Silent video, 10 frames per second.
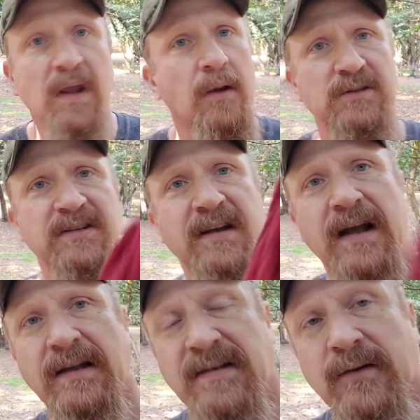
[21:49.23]
It was a 10
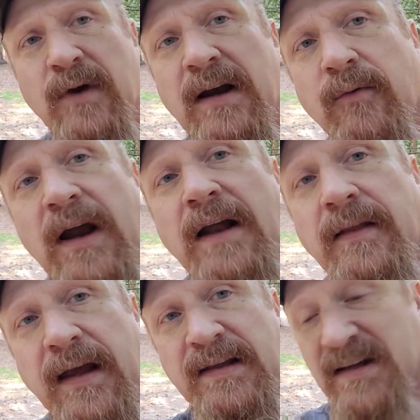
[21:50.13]
out of 10, right, right out of
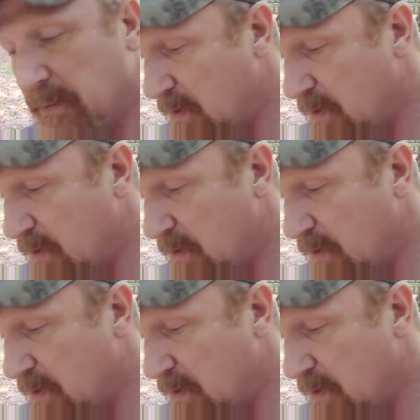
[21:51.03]
the gates. I've